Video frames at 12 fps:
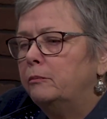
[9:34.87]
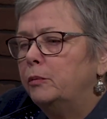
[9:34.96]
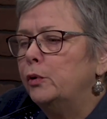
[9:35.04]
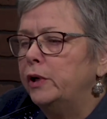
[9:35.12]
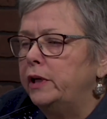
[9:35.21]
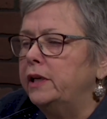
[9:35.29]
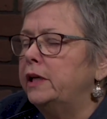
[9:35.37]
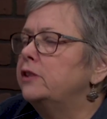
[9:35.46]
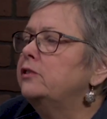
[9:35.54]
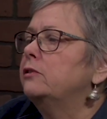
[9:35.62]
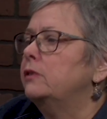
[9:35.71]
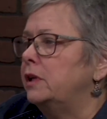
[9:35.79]
point in
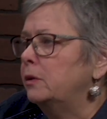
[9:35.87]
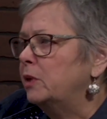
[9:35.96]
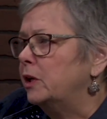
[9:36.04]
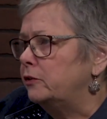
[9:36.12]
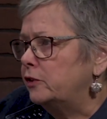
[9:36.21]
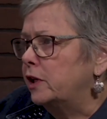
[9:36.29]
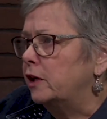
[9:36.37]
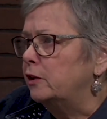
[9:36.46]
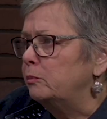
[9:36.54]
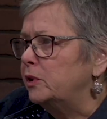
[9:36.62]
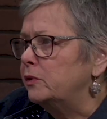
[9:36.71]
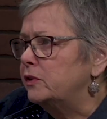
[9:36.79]
history about child
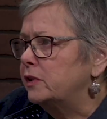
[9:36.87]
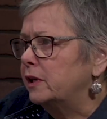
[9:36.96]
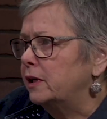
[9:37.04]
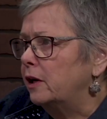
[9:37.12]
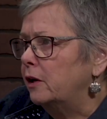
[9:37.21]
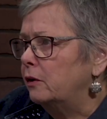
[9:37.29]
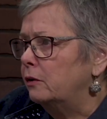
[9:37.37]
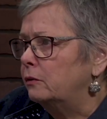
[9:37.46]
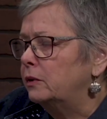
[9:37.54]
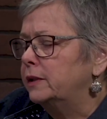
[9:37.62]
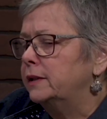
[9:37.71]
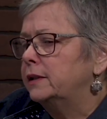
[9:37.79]
abuse and how
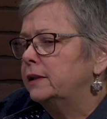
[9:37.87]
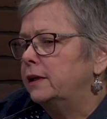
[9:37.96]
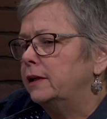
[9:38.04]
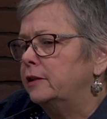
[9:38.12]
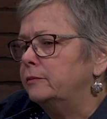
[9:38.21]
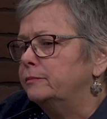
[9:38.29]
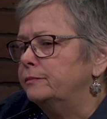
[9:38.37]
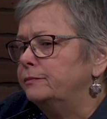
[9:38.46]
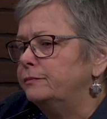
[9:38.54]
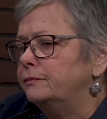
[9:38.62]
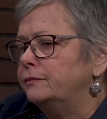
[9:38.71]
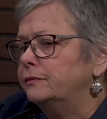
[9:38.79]

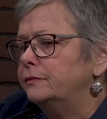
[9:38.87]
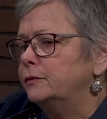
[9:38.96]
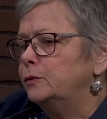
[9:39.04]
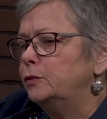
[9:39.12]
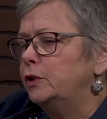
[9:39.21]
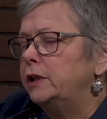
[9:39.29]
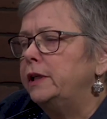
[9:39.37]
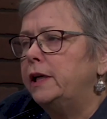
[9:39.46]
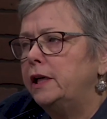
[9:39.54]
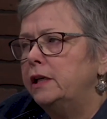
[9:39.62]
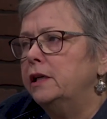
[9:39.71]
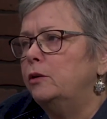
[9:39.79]
really
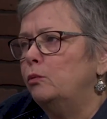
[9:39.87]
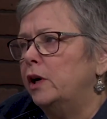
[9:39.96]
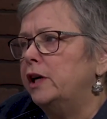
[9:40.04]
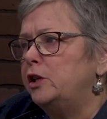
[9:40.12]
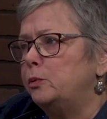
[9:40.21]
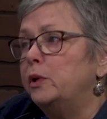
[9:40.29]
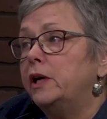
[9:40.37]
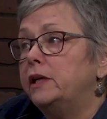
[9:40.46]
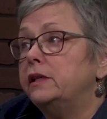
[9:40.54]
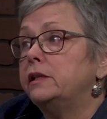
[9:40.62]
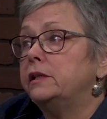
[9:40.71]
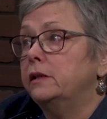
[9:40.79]
hidden and widespread
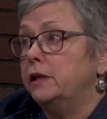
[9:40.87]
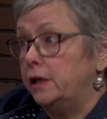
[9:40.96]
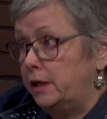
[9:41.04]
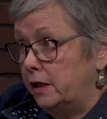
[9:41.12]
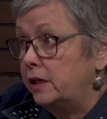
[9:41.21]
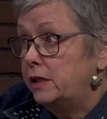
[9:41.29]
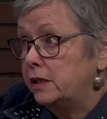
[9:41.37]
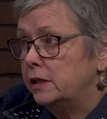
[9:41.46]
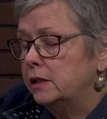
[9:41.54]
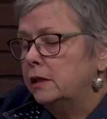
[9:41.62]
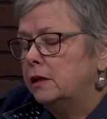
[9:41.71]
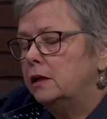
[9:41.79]
it is.
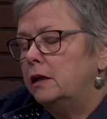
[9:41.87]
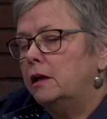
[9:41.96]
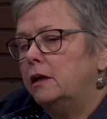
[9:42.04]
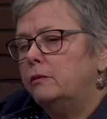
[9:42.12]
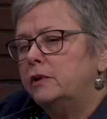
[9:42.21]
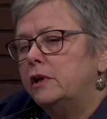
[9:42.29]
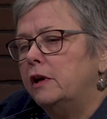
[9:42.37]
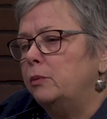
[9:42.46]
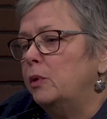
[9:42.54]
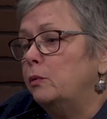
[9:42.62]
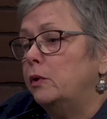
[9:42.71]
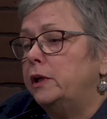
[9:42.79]
We're talking
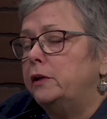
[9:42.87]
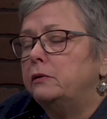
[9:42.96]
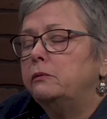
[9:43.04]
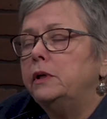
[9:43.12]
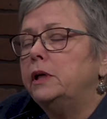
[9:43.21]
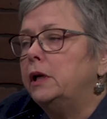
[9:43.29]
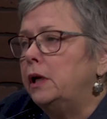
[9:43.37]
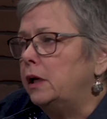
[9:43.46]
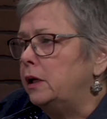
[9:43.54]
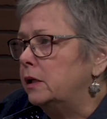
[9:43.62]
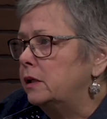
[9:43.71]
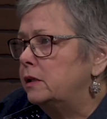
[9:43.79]
about 1 in 3
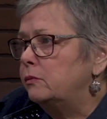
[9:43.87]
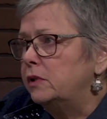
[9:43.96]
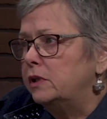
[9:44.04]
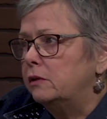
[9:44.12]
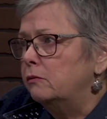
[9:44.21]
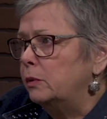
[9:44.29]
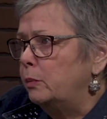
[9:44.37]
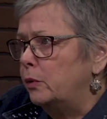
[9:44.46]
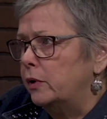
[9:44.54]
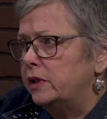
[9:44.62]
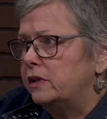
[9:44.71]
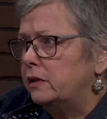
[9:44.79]
Canadians. Recent
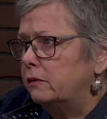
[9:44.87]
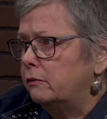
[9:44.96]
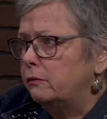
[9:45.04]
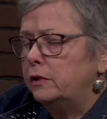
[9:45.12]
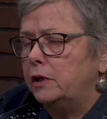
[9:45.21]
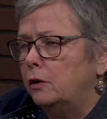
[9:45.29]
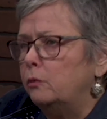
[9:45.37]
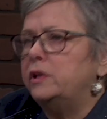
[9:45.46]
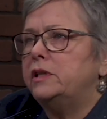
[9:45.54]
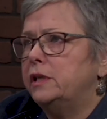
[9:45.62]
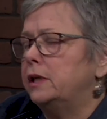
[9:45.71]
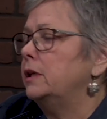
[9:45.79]
reports
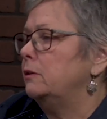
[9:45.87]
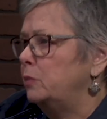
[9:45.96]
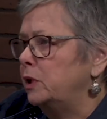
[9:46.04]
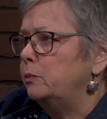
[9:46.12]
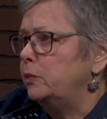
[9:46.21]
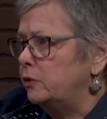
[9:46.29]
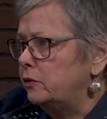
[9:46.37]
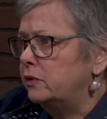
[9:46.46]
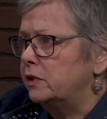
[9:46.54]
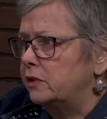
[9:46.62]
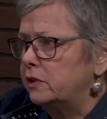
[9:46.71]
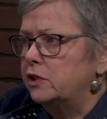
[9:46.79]
would say they've been
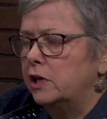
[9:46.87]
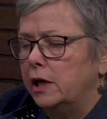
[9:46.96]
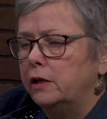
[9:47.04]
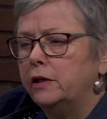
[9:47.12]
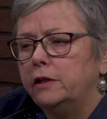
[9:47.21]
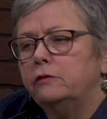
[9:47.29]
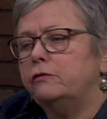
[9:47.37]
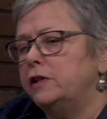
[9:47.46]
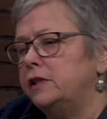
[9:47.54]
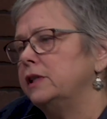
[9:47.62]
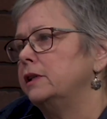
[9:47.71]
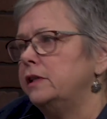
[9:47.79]
abused as a child, either
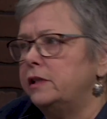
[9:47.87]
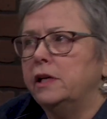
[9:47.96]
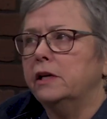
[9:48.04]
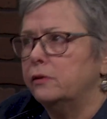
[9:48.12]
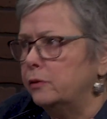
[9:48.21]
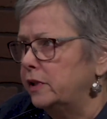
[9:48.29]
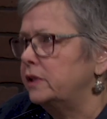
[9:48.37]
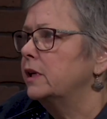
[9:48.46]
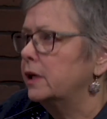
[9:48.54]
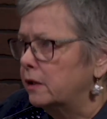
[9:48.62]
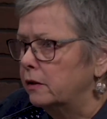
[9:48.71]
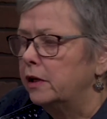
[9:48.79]
physically, sexually,
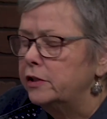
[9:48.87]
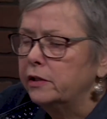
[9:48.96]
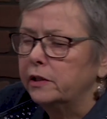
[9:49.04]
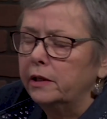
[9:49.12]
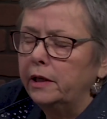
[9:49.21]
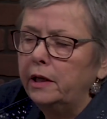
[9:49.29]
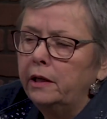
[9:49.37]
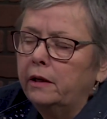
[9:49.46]
psychologically.